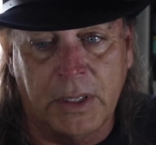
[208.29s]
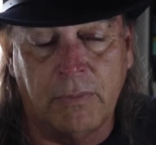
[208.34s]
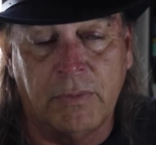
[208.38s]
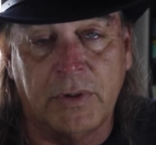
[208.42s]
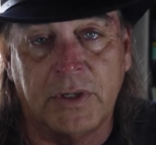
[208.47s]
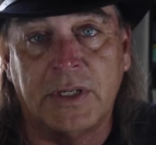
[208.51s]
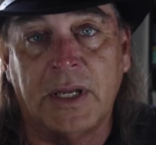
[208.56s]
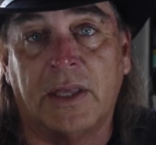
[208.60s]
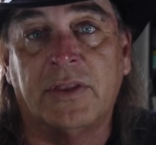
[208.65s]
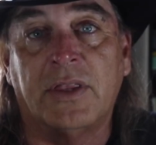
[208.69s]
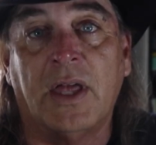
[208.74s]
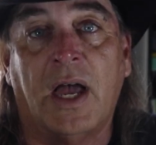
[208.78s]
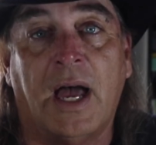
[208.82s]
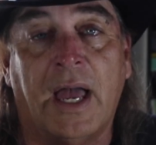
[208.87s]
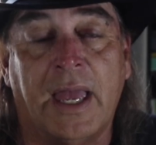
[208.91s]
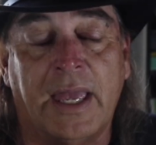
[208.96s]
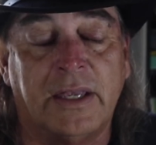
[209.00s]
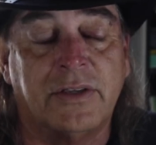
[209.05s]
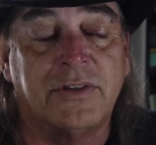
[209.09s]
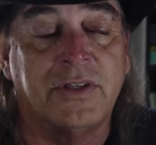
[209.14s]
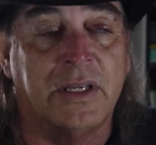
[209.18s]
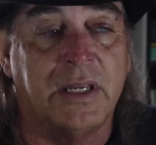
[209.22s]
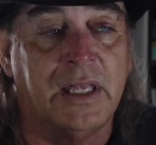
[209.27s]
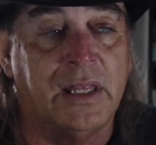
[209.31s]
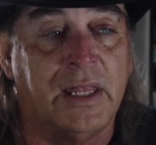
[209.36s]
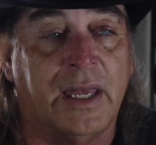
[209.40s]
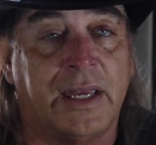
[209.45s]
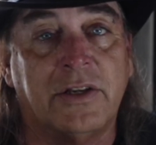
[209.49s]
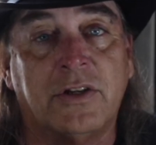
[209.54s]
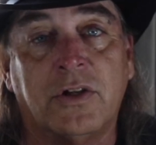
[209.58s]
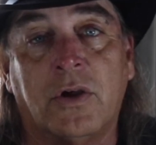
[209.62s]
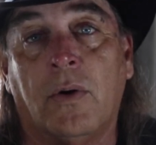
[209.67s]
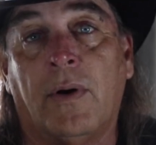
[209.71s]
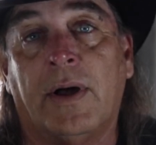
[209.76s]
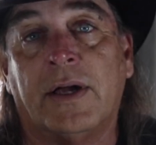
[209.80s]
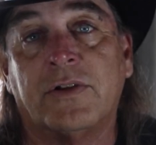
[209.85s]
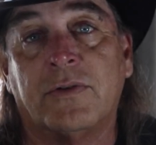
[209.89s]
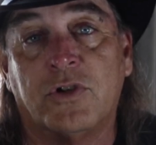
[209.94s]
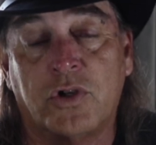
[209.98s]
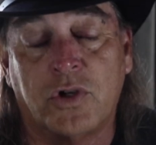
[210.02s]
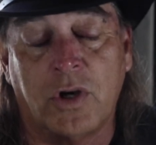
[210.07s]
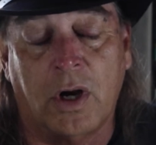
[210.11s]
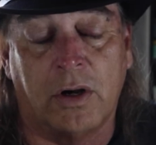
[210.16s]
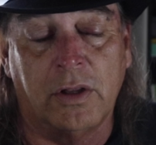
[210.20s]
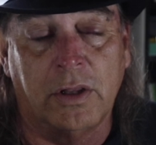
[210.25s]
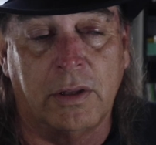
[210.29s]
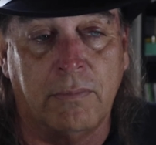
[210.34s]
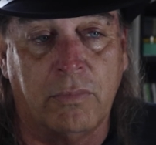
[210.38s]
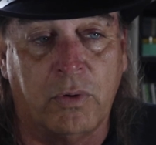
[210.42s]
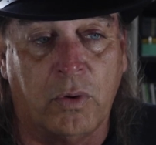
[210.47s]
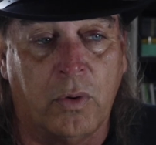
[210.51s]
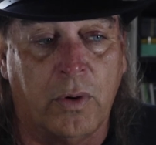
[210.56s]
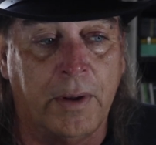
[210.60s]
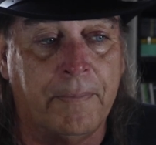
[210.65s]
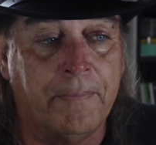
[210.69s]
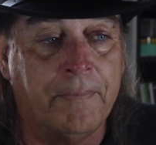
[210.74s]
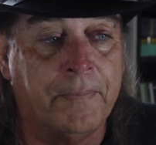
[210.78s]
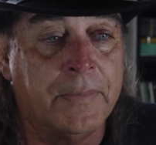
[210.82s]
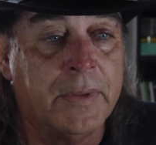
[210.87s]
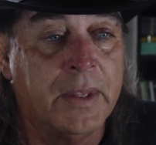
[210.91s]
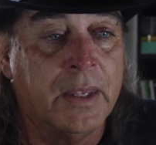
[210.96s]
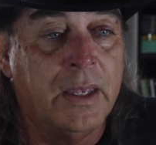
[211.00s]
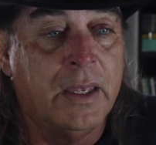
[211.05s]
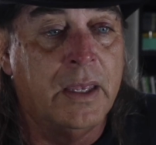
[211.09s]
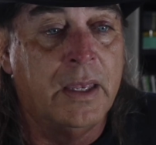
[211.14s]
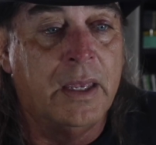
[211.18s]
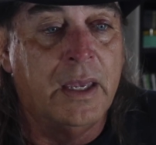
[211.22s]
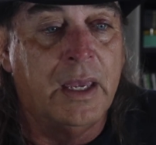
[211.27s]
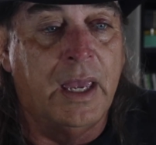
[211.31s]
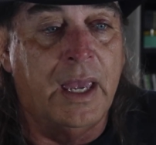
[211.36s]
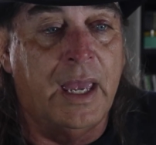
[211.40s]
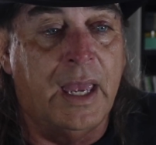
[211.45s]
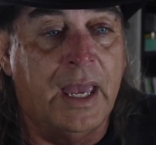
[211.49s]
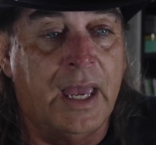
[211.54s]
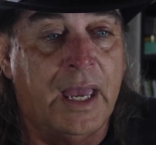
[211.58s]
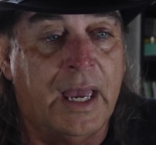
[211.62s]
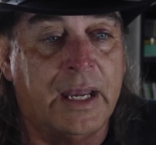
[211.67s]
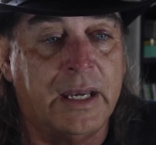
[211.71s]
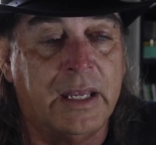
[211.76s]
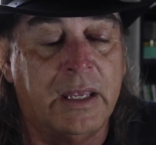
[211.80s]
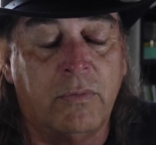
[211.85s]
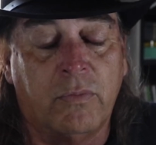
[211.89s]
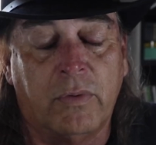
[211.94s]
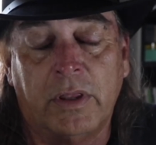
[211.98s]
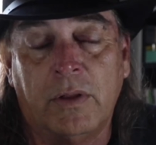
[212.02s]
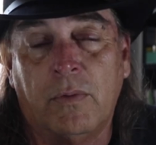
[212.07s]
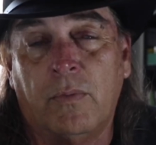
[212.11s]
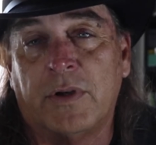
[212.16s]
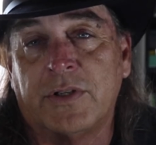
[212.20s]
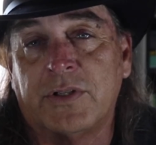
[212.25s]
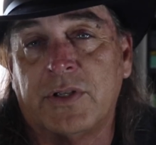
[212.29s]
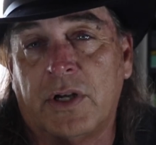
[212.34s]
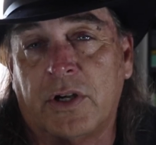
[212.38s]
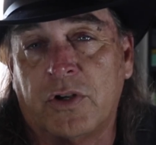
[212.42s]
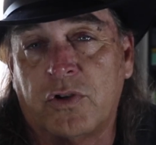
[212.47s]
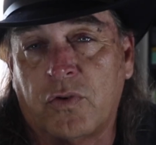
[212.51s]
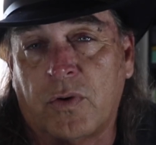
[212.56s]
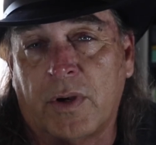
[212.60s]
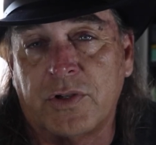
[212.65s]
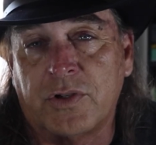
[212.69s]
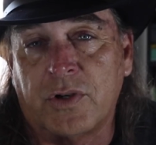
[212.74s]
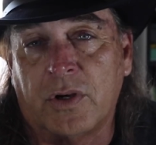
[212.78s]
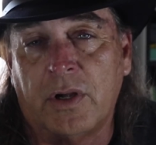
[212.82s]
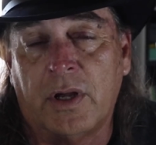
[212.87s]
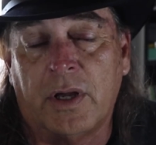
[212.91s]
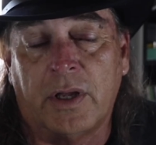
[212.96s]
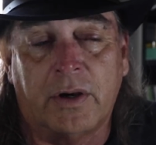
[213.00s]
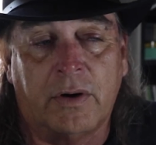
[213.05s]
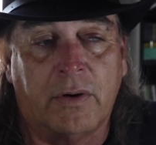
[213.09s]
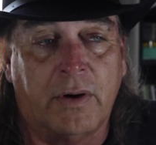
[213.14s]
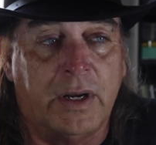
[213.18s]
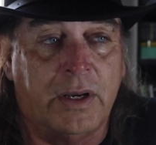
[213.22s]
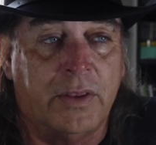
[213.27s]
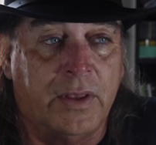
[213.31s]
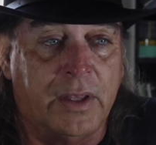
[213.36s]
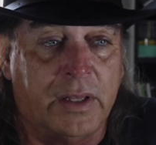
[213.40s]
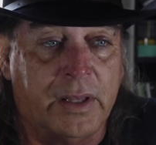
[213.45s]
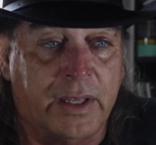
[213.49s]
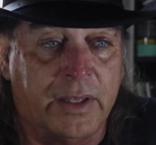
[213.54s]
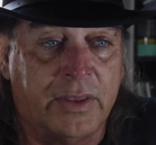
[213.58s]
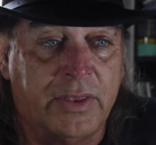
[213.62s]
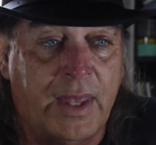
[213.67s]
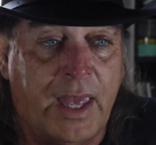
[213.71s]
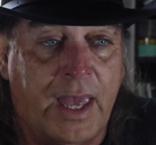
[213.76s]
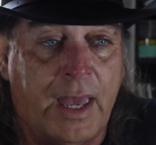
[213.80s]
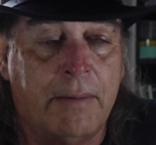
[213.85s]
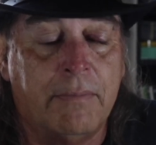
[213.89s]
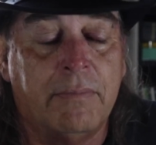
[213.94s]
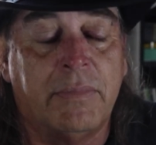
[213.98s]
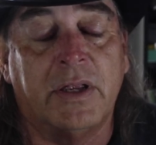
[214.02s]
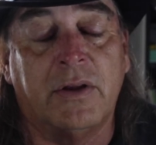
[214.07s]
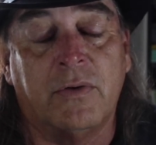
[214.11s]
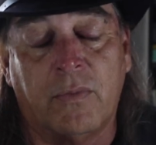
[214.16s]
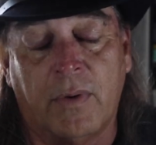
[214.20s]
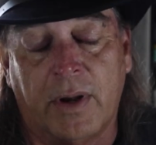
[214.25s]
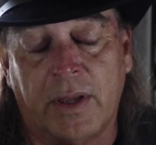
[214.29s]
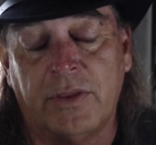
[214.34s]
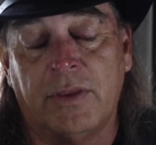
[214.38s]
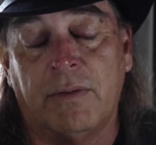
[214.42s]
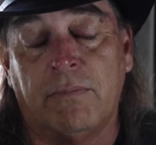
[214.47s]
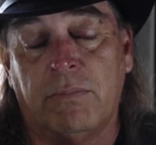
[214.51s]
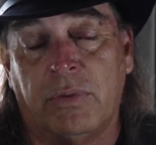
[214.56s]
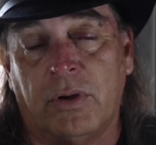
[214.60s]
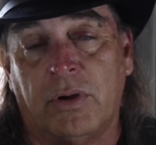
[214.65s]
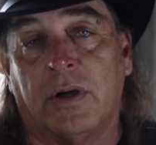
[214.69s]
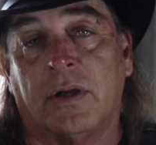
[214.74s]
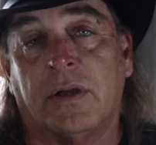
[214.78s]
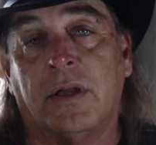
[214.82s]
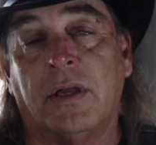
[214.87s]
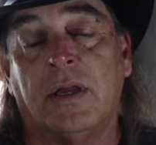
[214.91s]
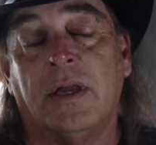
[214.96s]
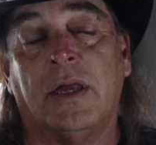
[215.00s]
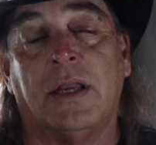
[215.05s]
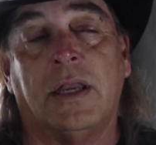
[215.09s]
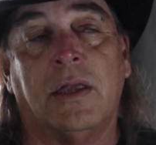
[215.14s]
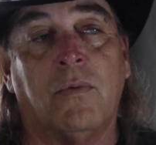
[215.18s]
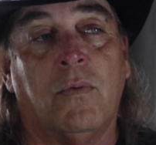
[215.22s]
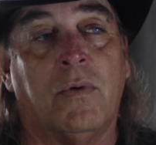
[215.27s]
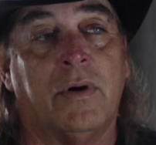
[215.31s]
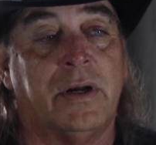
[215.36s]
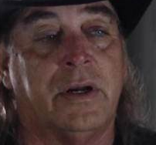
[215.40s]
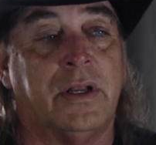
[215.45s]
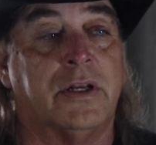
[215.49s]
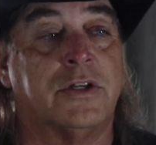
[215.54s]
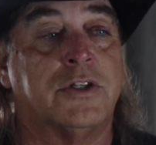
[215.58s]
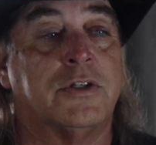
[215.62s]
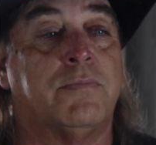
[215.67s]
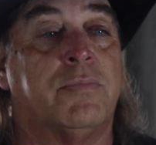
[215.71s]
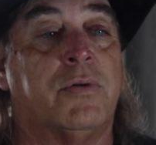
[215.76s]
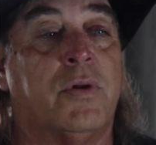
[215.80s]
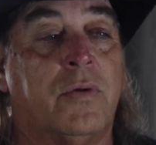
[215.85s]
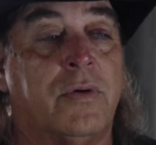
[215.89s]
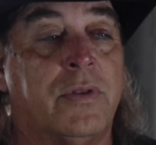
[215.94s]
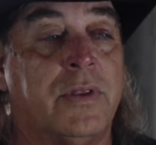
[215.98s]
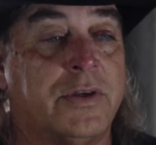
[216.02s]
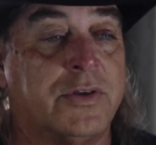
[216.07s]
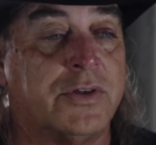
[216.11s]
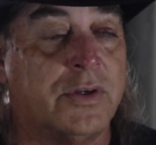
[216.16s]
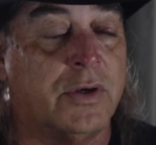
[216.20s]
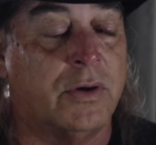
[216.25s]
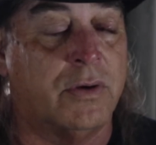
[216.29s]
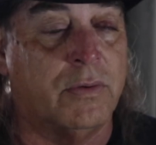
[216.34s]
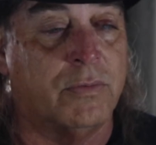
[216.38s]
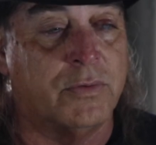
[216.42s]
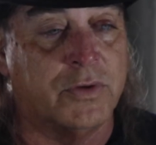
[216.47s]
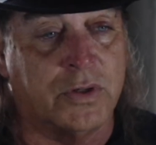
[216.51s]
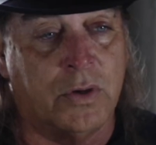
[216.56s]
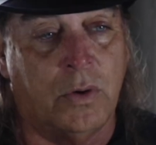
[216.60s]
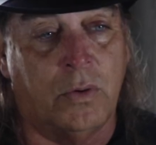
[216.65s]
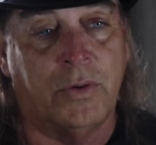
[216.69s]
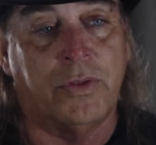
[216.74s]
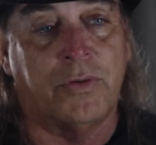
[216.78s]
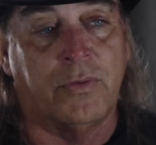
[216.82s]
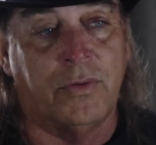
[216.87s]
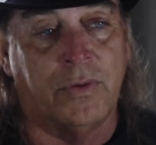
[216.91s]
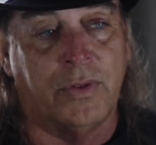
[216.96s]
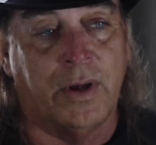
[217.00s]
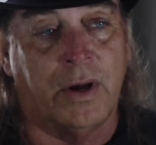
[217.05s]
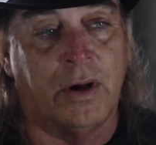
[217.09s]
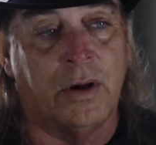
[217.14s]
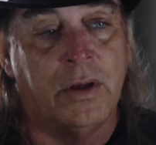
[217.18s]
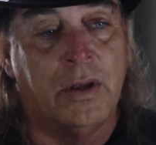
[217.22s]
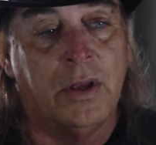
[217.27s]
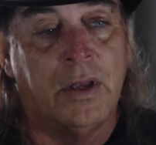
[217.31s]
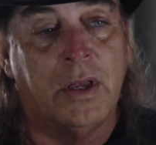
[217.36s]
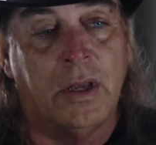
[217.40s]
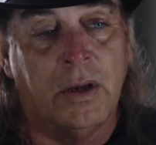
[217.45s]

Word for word: he would take the hikes and he liked to go out to Charlebois and he really wasn't a treasure hunter or anything like that, but he'd read the book and he wanted to explore this. So he was going through there.